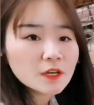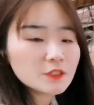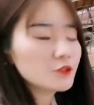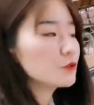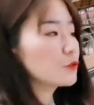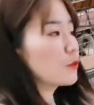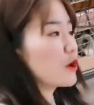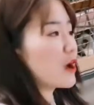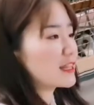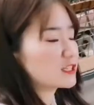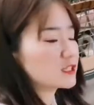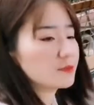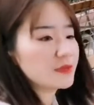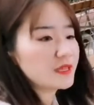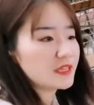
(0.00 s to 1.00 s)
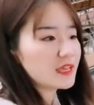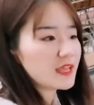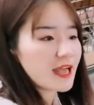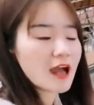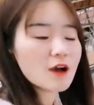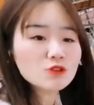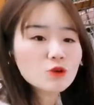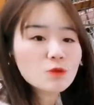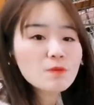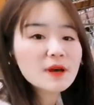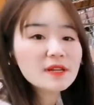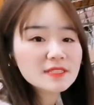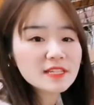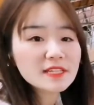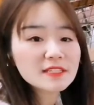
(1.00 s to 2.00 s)
You will ask me how to
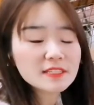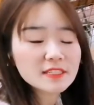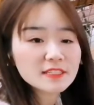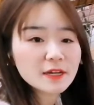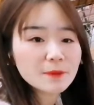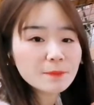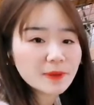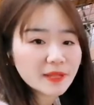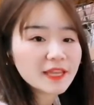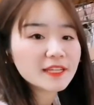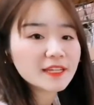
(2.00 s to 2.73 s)
maintain the blade